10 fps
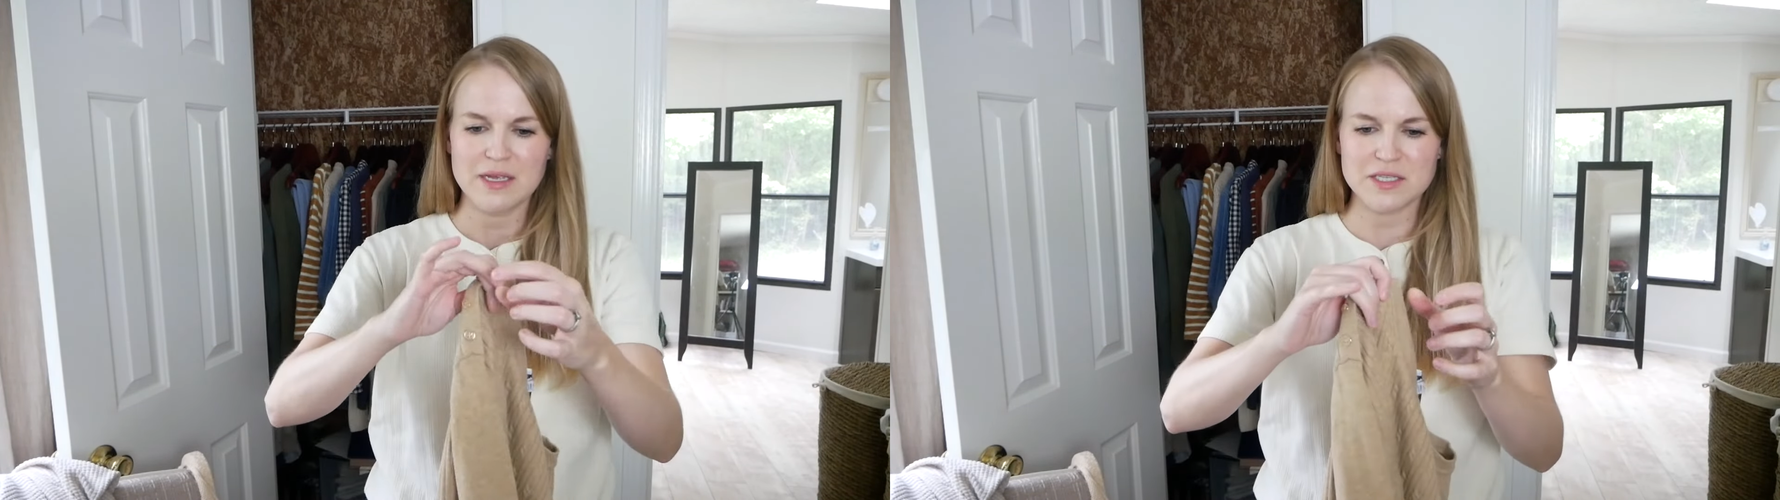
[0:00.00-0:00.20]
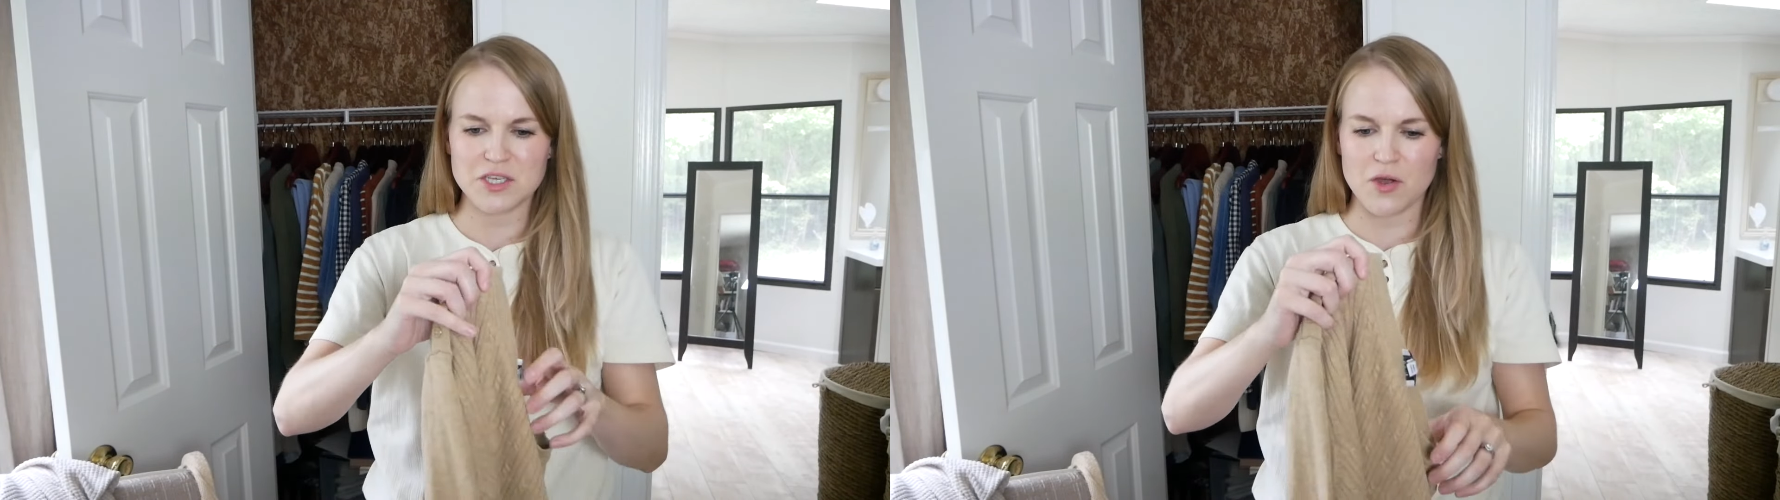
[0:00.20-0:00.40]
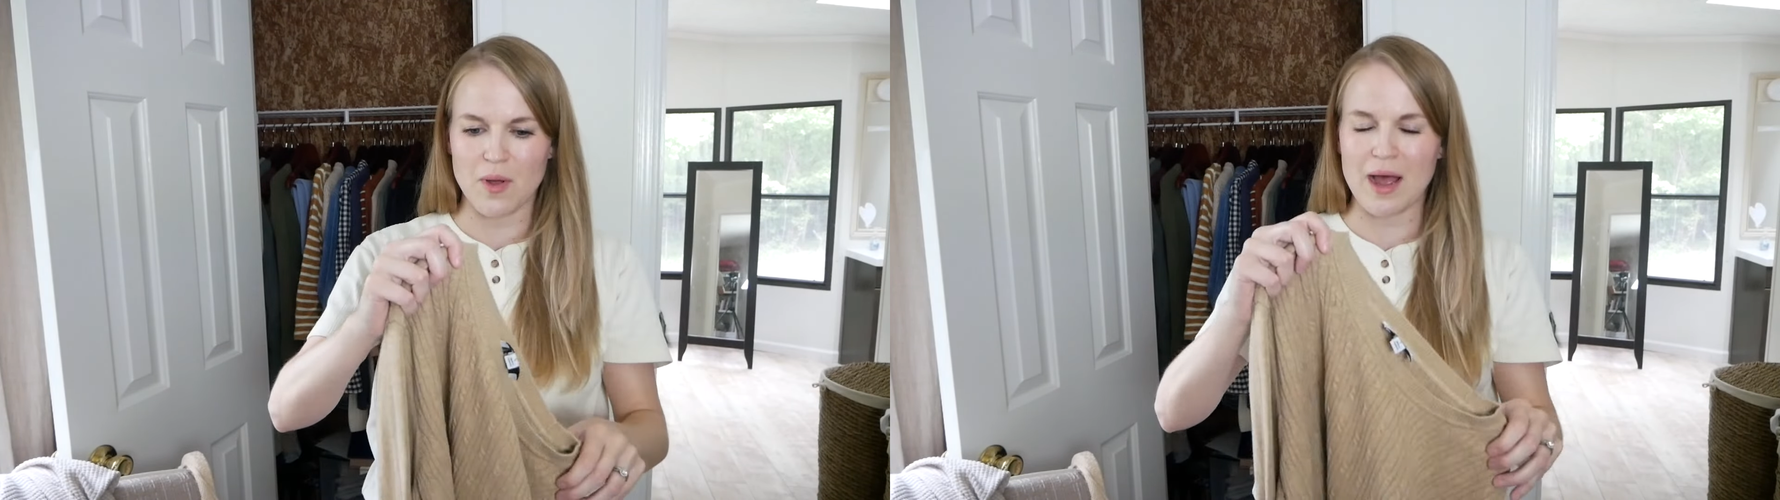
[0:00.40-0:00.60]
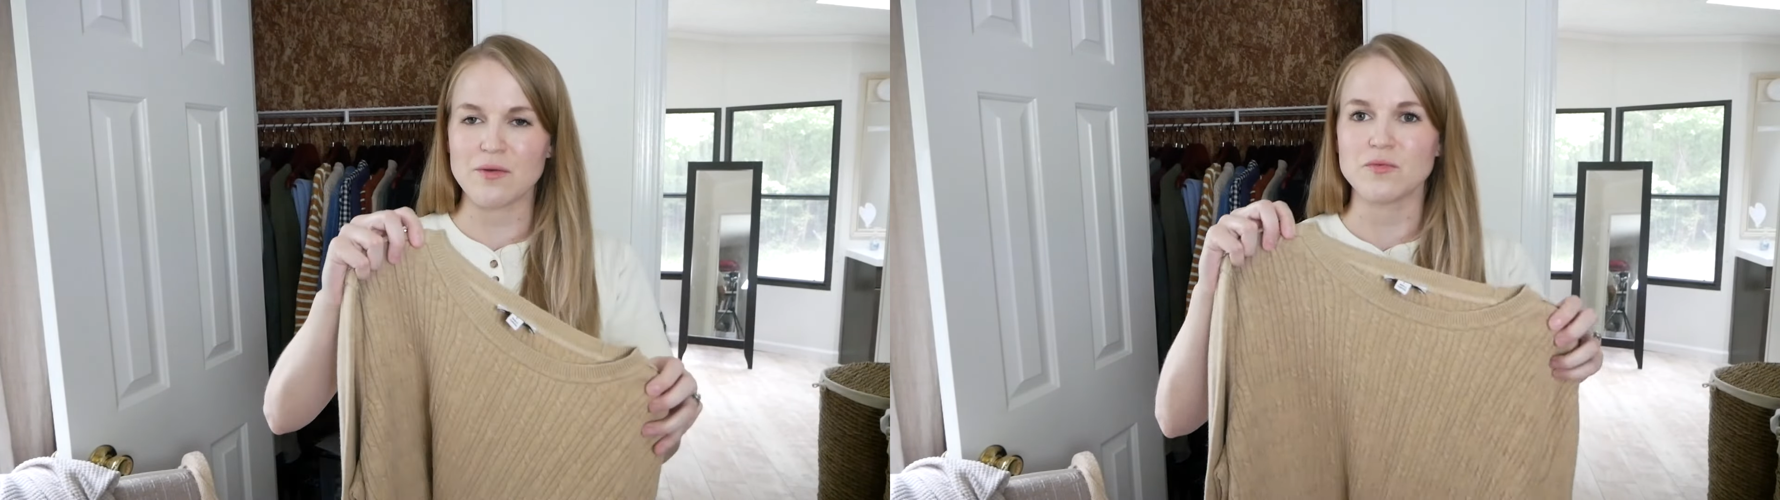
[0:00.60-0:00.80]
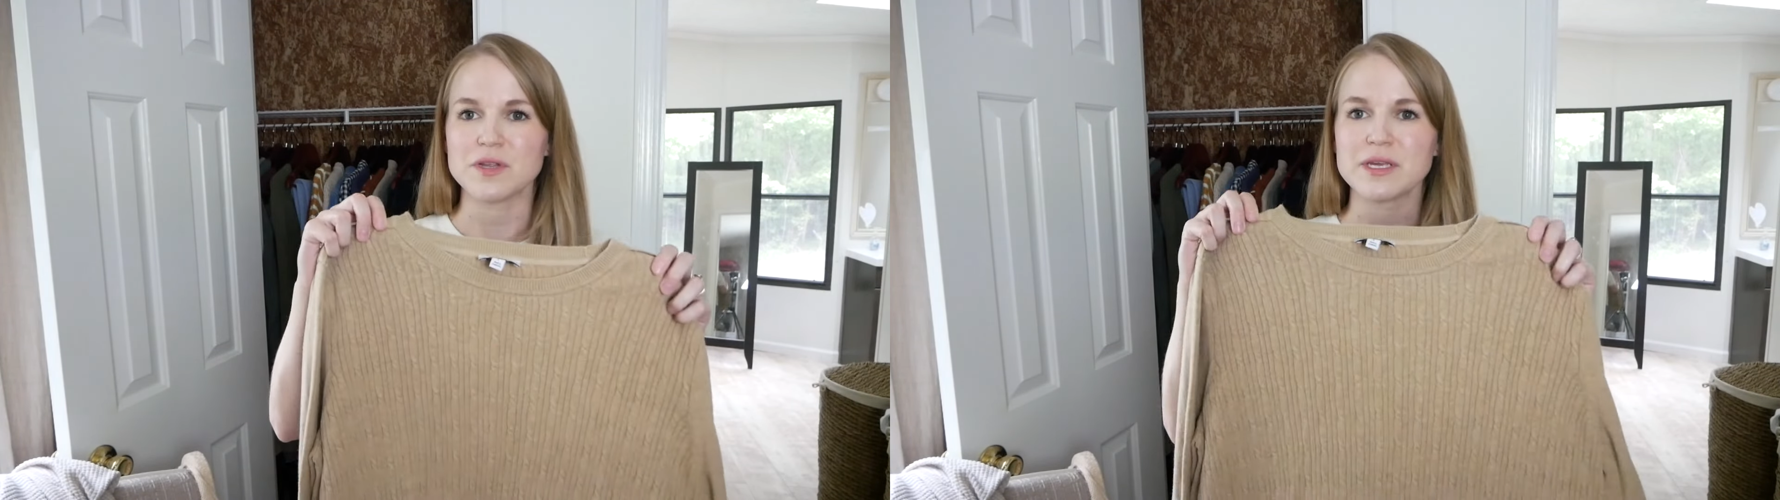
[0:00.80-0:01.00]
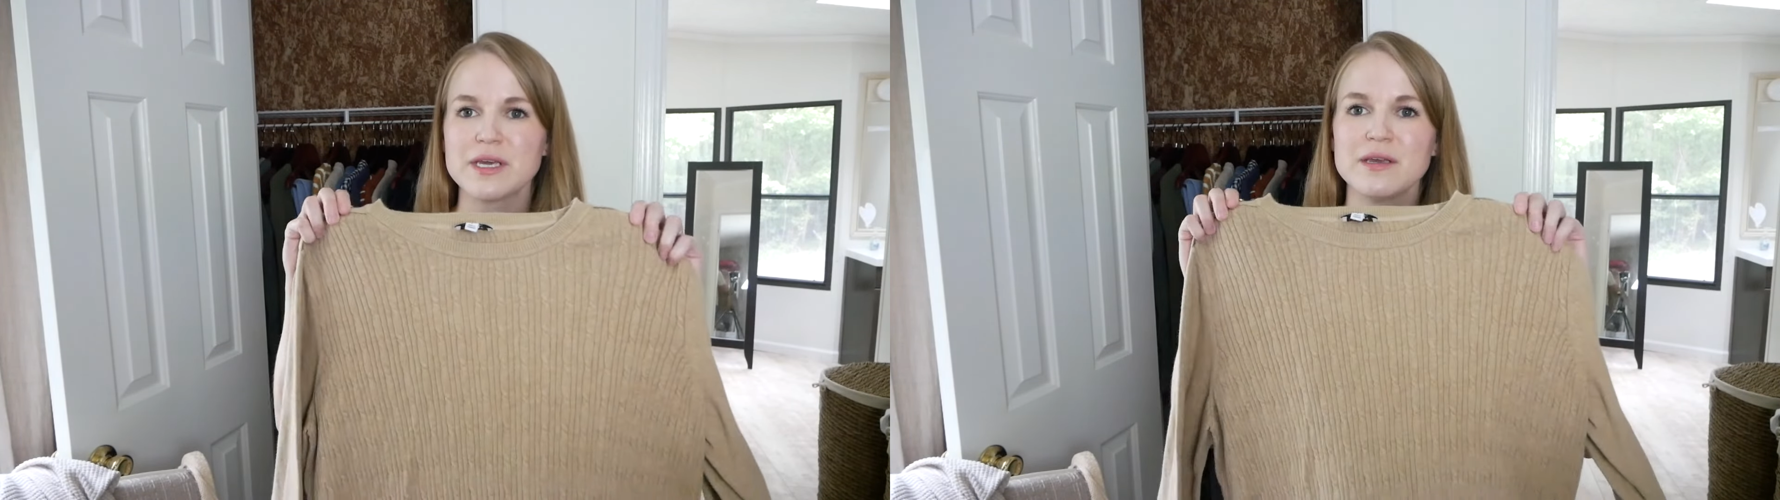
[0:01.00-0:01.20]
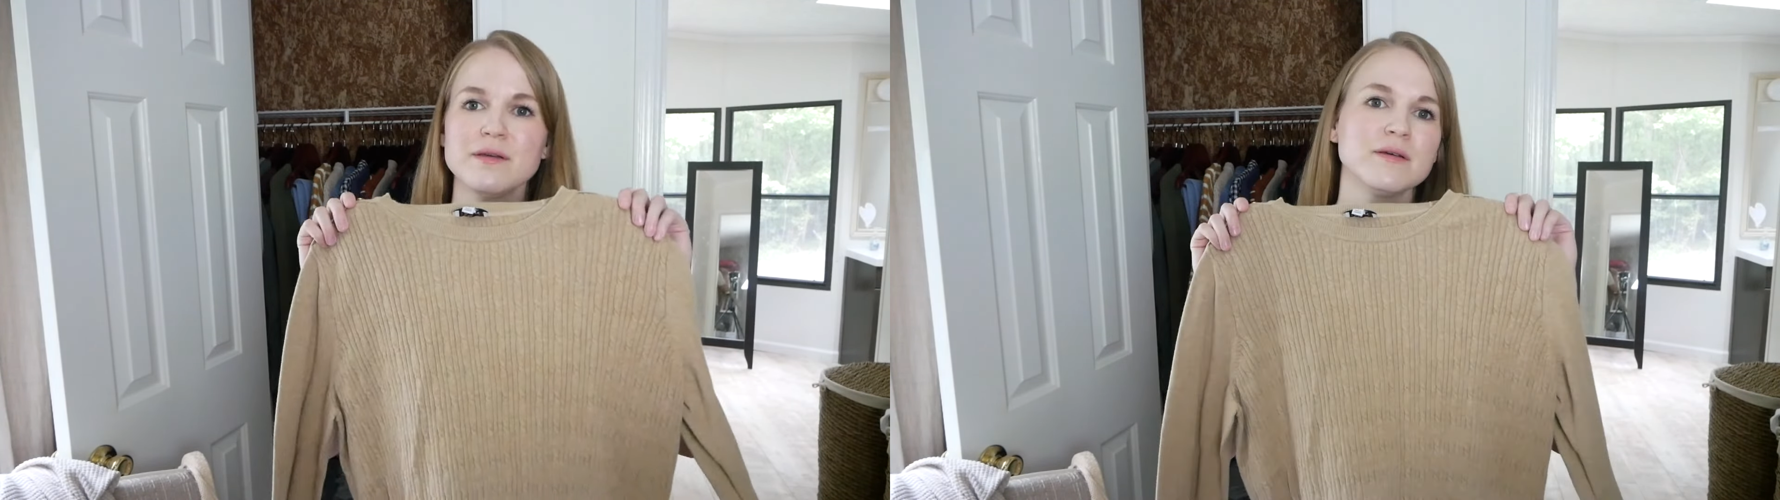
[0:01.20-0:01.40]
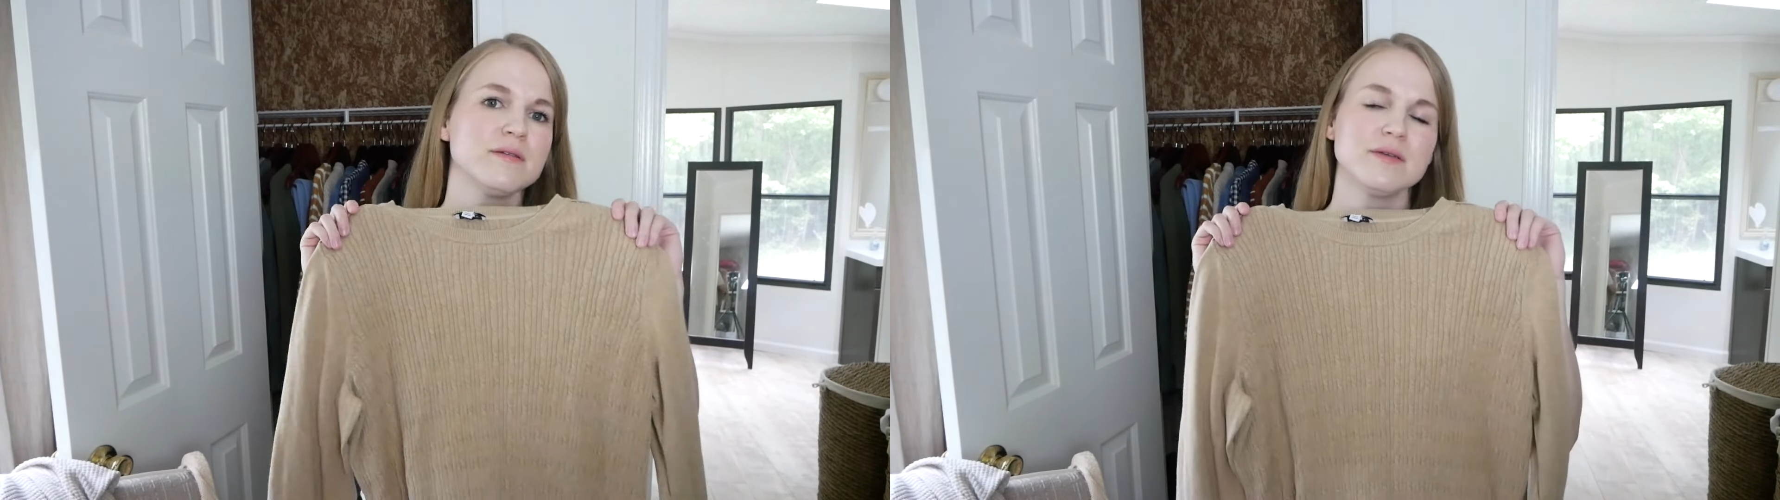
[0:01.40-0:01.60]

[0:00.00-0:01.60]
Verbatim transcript: So I really